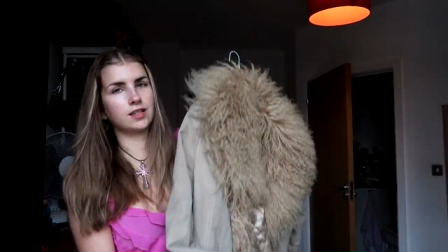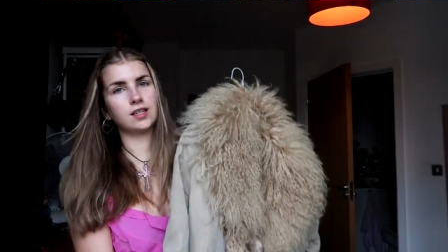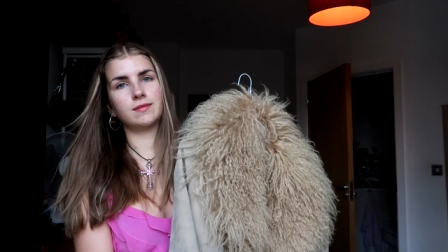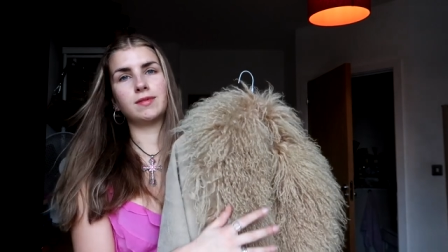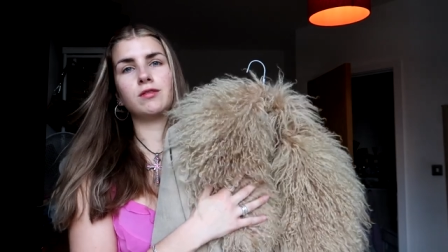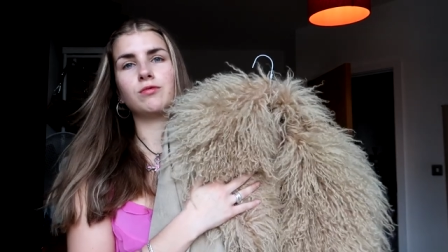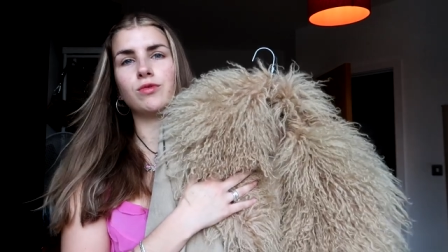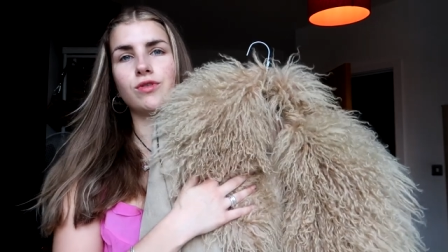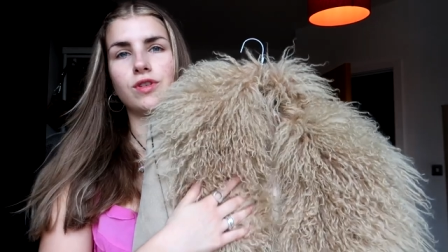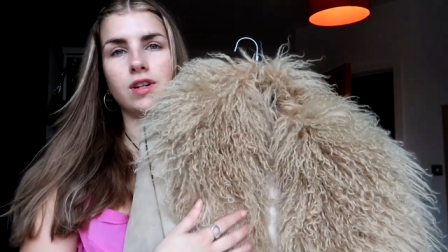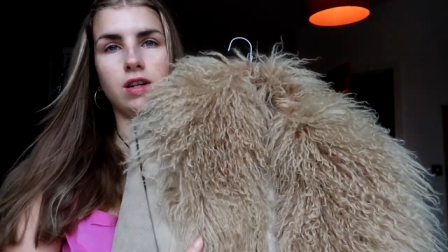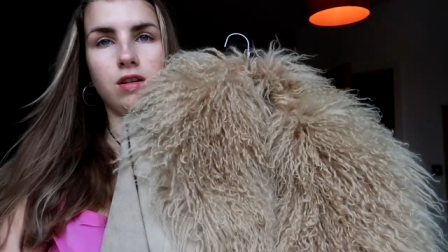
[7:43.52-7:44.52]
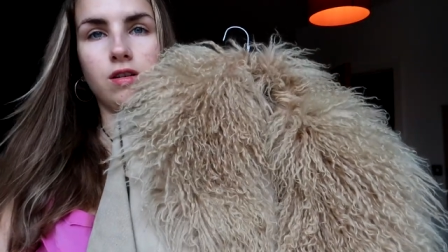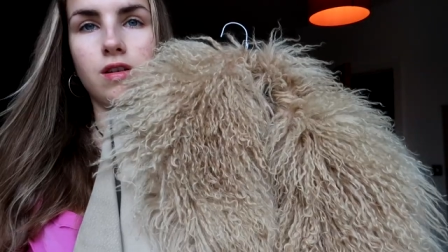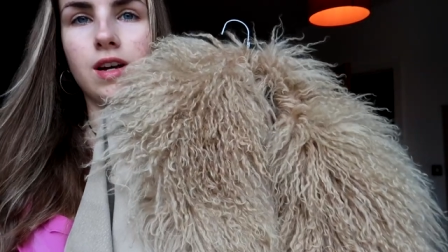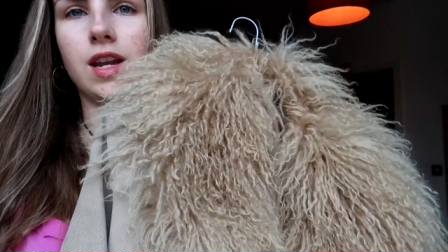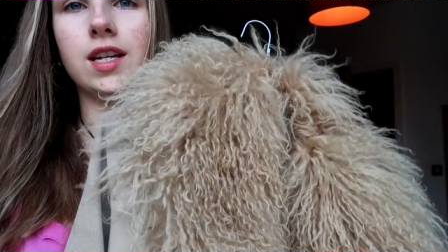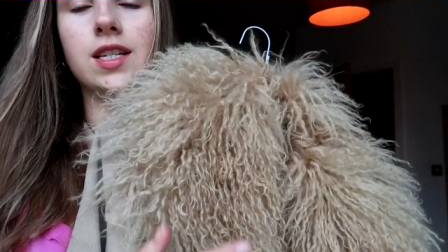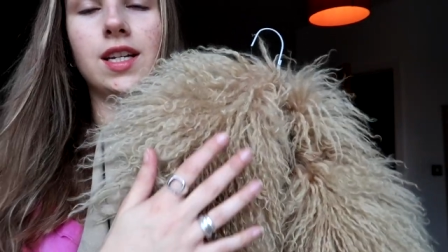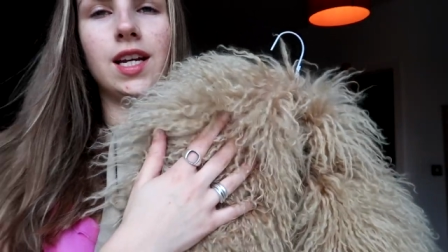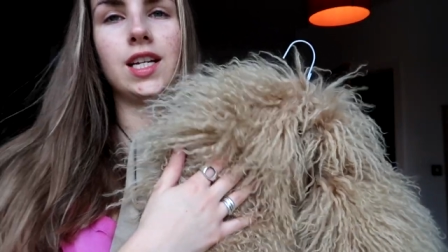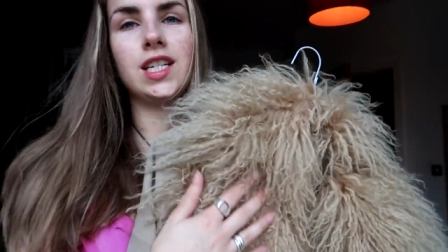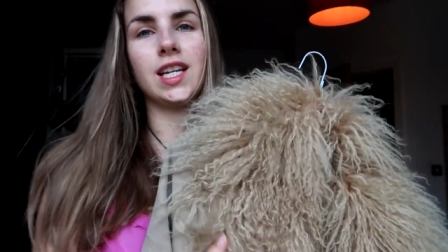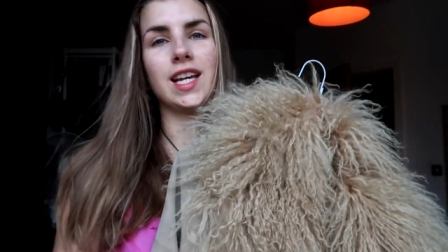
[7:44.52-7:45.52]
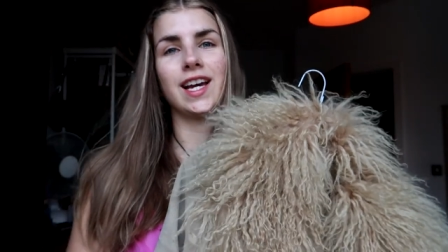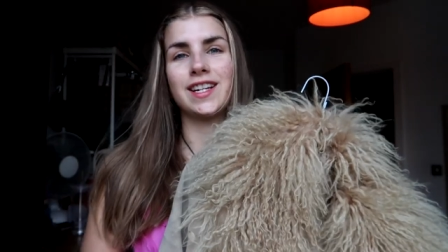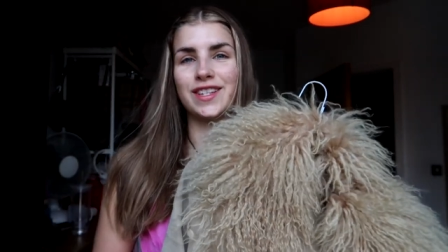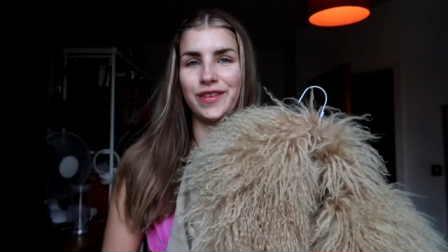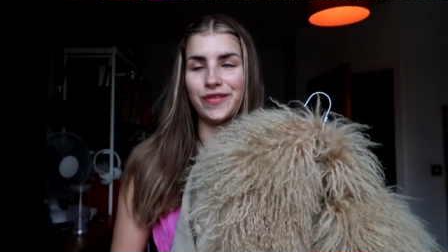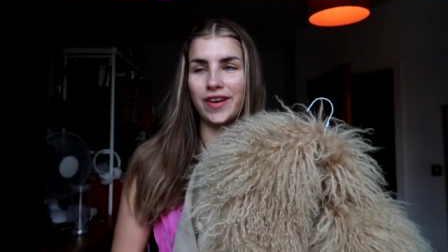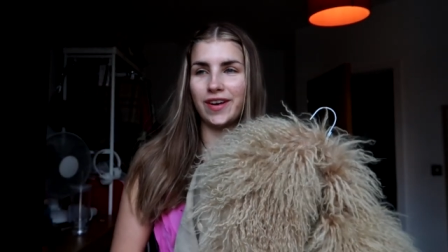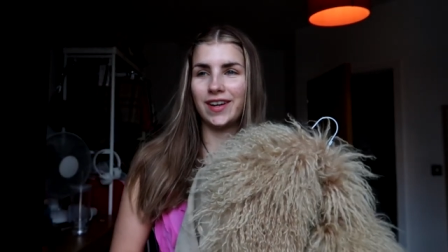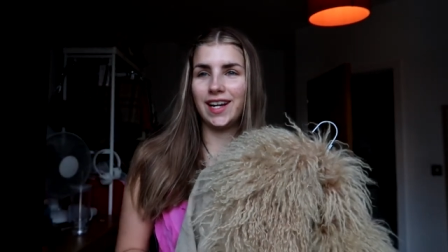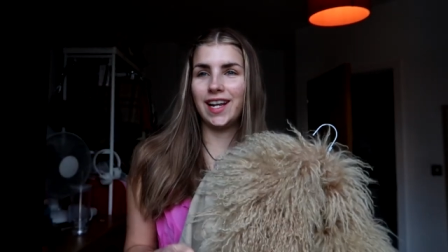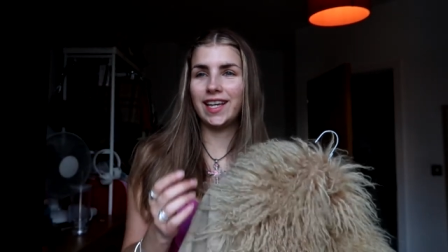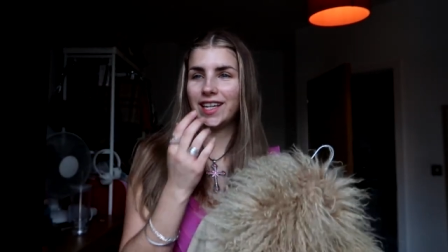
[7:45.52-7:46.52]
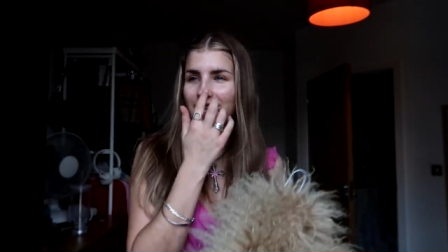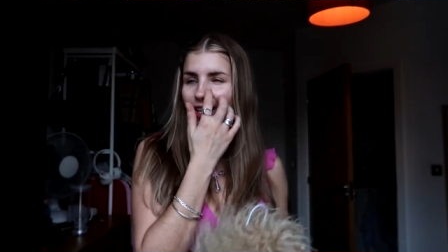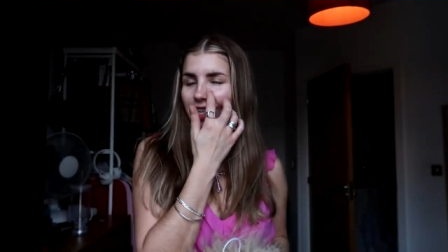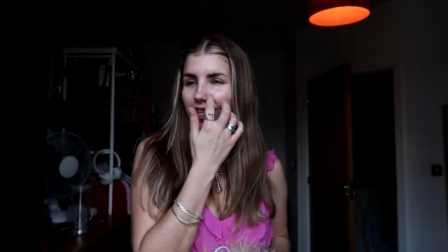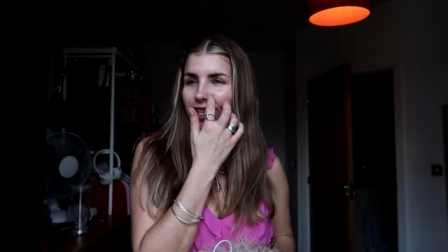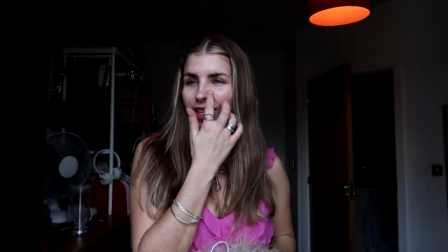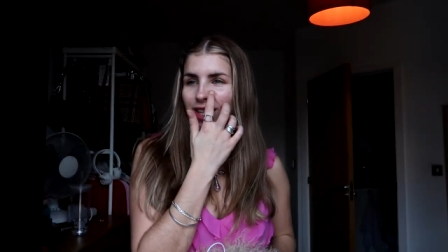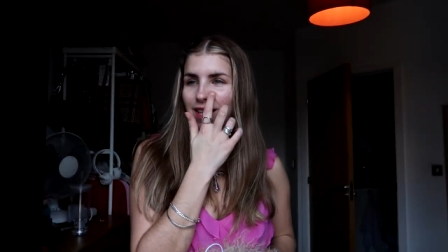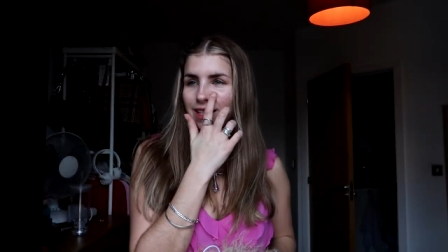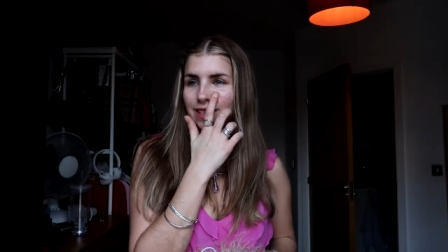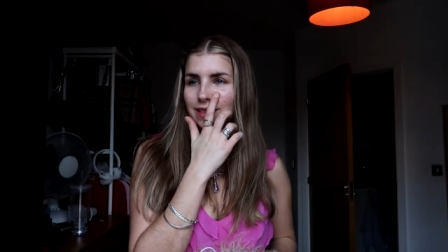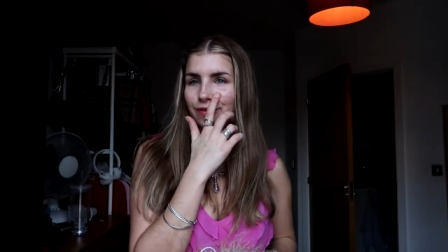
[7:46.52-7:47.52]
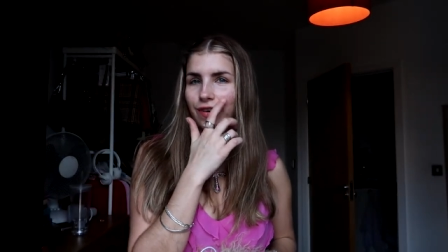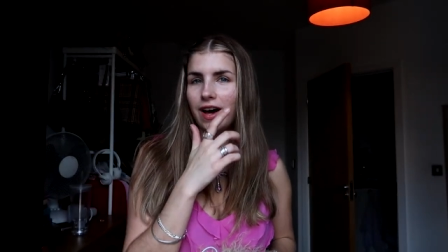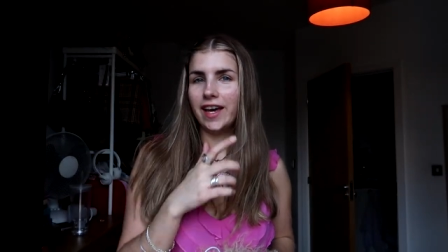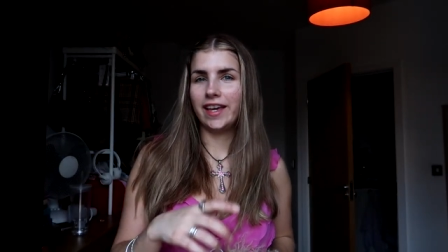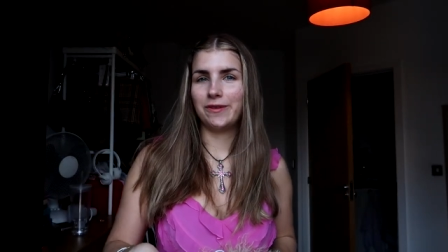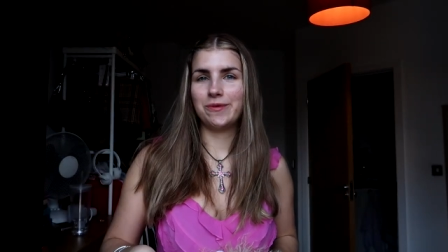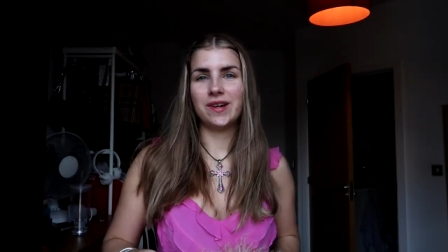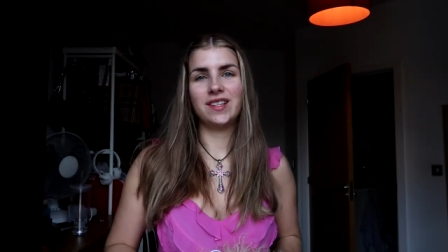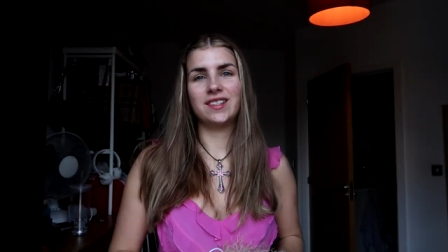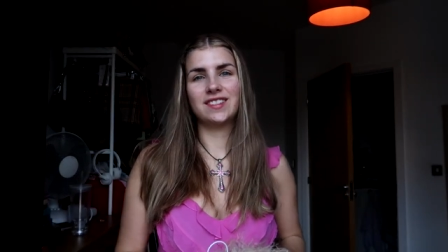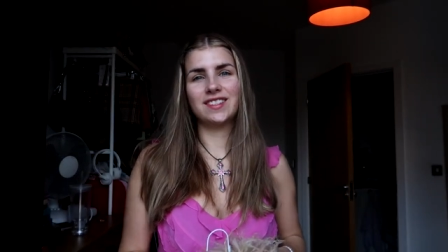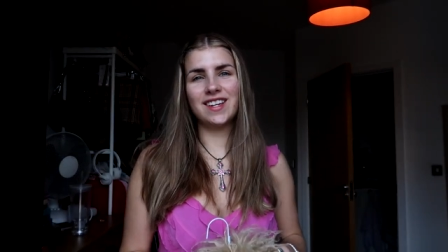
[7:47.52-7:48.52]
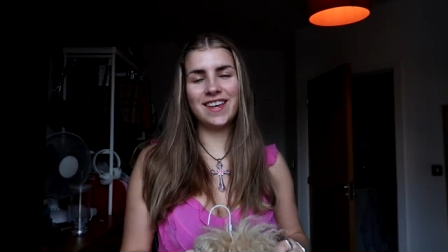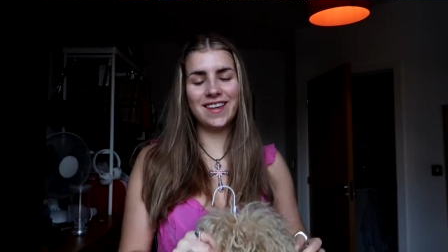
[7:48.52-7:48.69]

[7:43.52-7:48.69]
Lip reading: she's been worn a lot, and I did actually catch the fur in like this fire once